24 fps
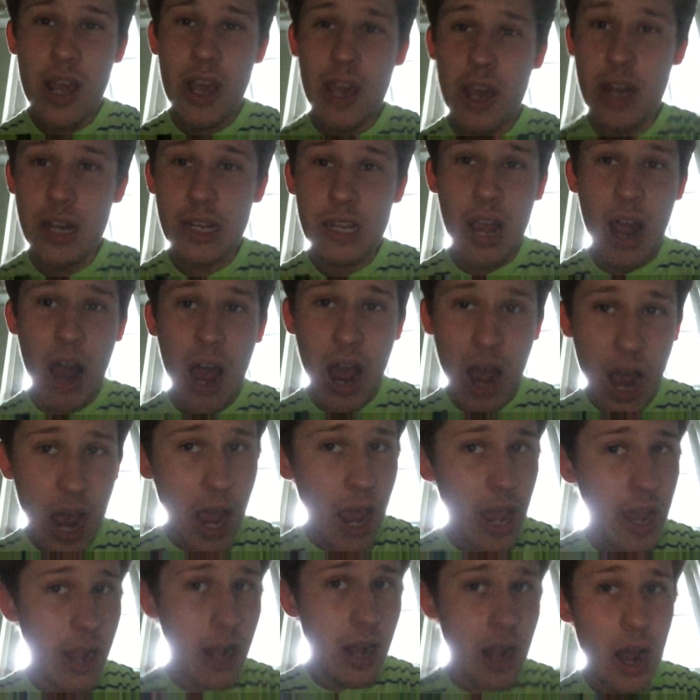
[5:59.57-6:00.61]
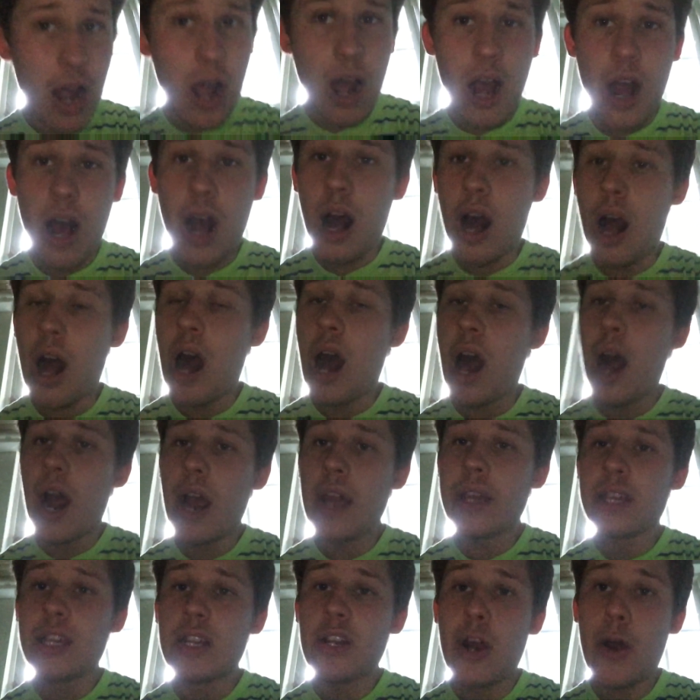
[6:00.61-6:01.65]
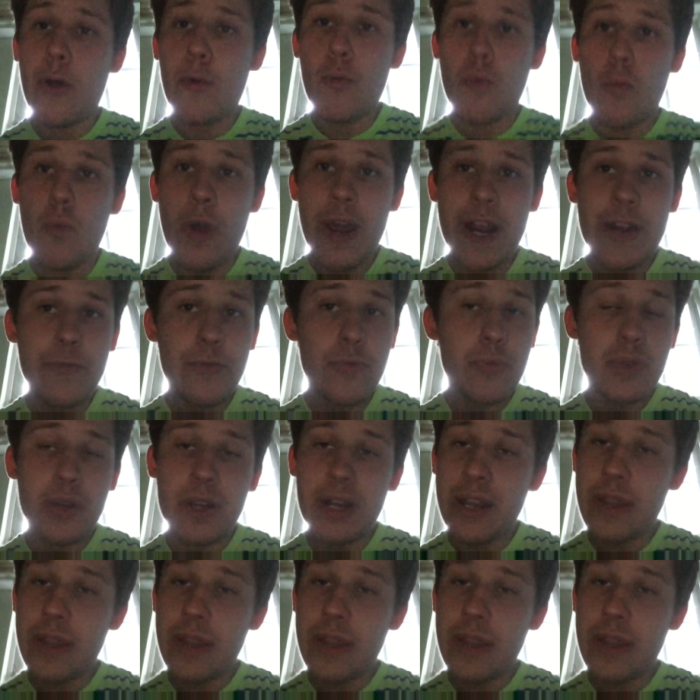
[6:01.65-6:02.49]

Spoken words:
And I cannot wait for